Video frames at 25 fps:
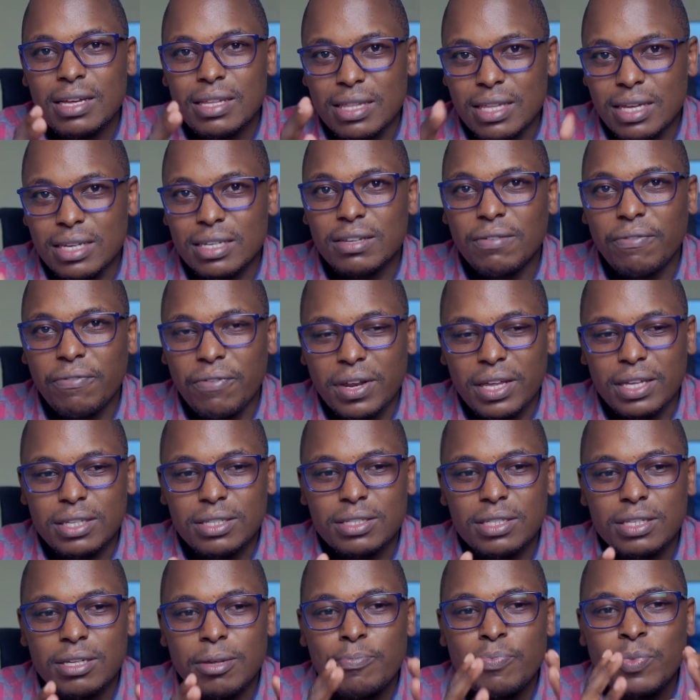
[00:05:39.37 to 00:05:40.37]
They're
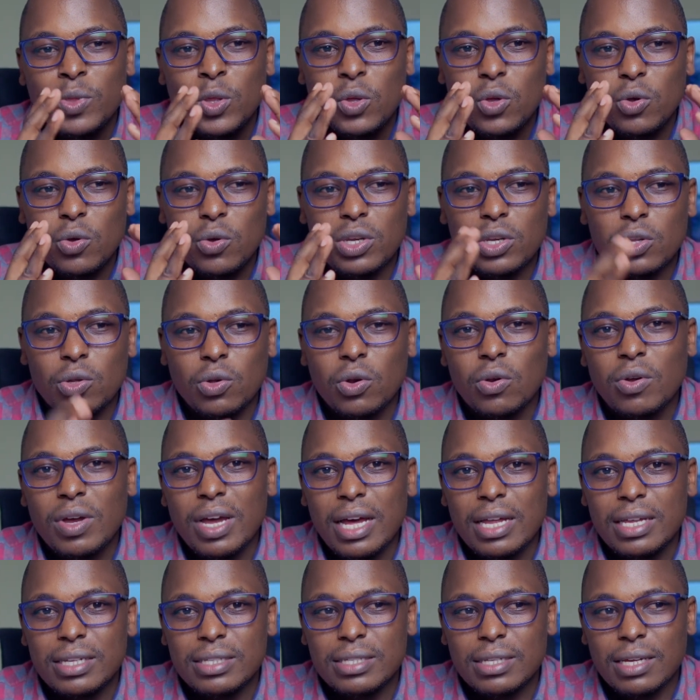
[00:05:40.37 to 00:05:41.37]
different. When you look
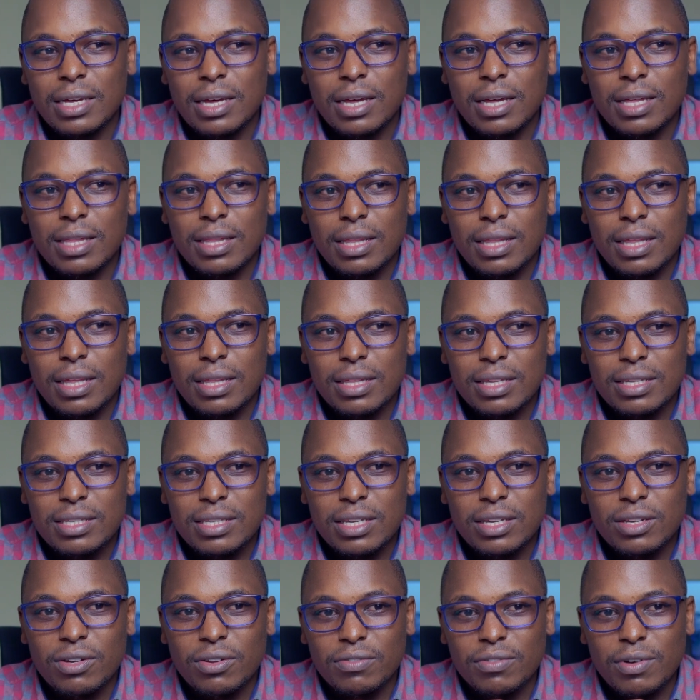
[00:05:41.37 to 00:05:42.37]
at the
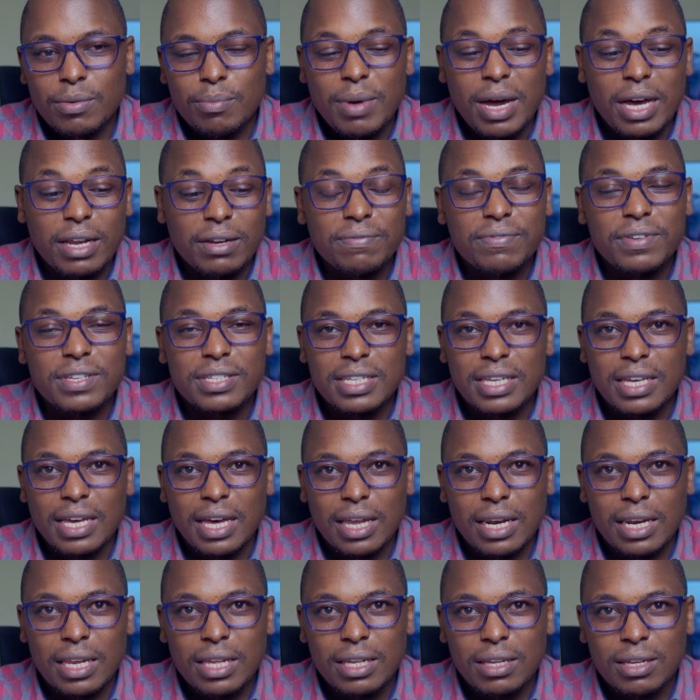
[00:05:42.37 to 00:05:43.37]
skin of a man
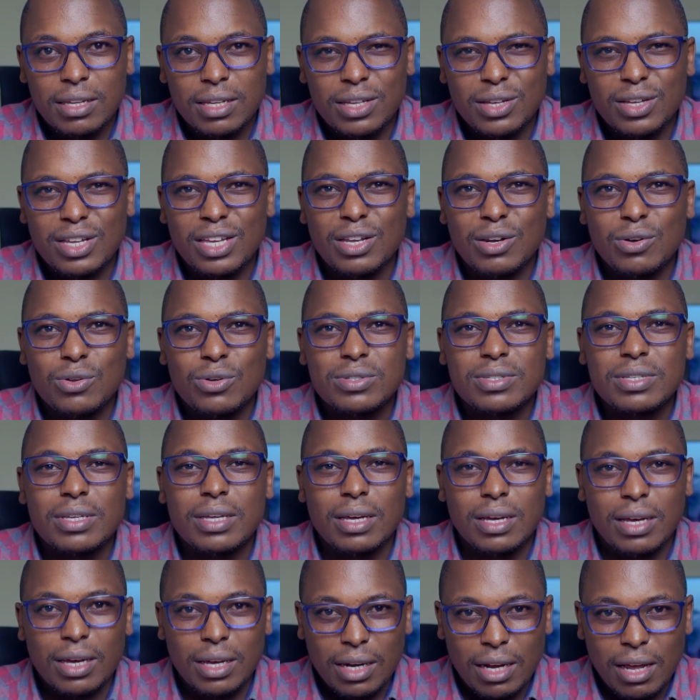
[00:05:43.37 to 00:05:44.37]
physically, it
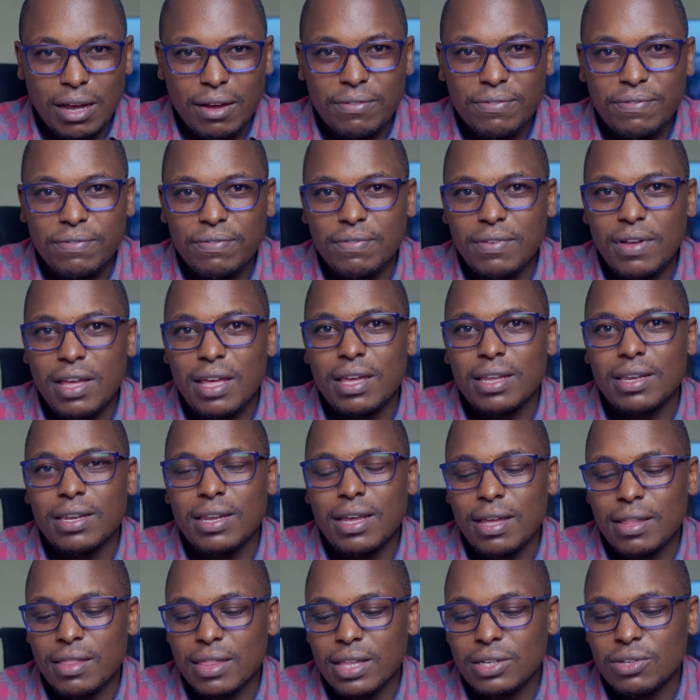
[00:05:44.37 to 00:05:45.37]
looks rough, and
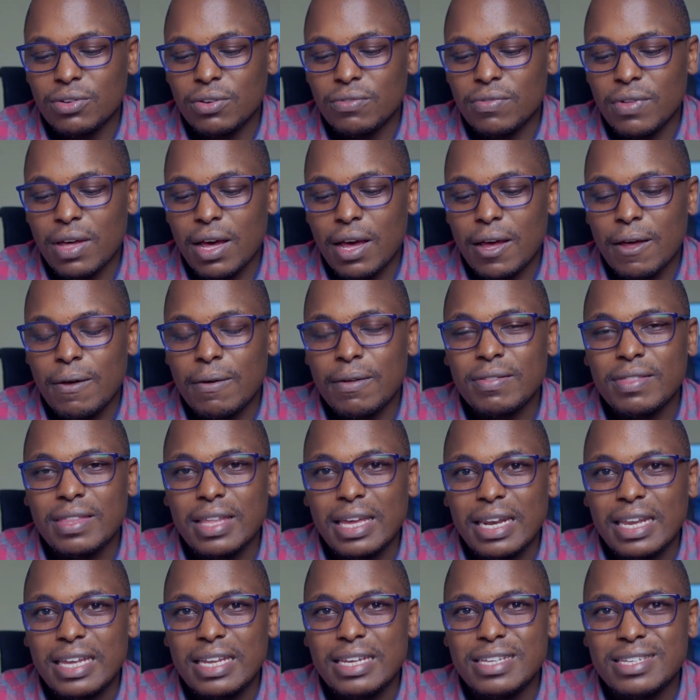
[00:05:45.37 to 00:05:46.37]
that of
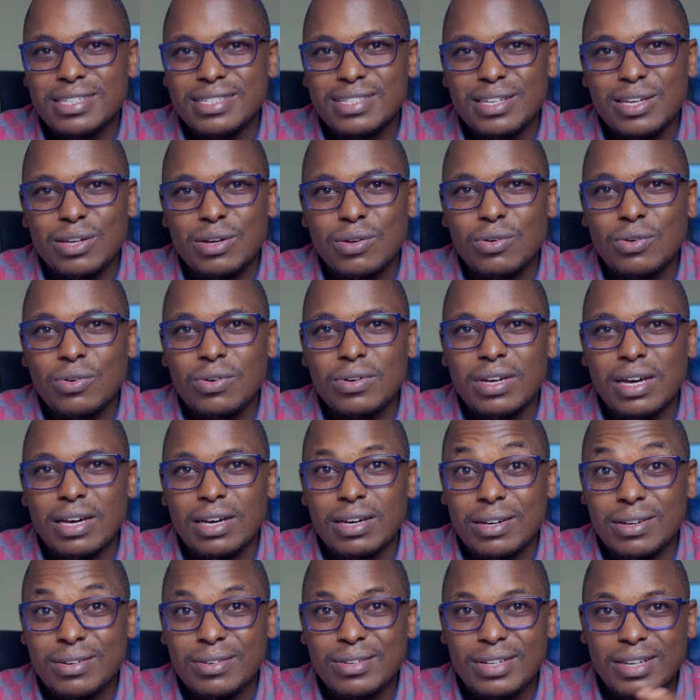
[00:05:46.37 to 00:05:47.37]
the ladies, it looks
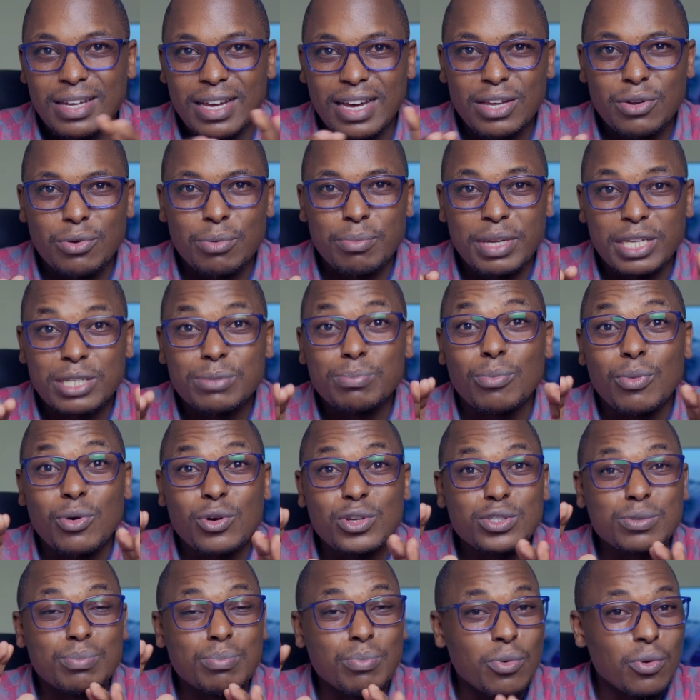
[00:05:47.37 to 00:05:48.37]
a little bit
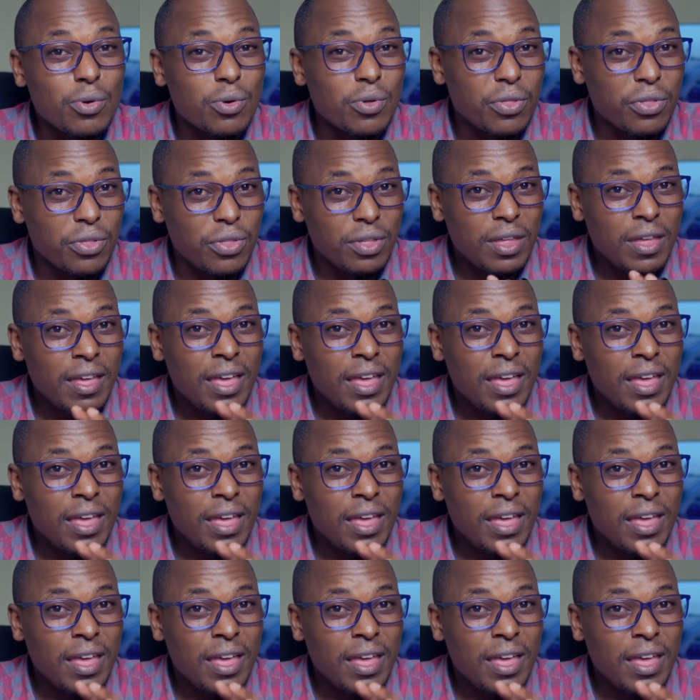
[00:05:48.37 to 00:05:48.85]
more smooth.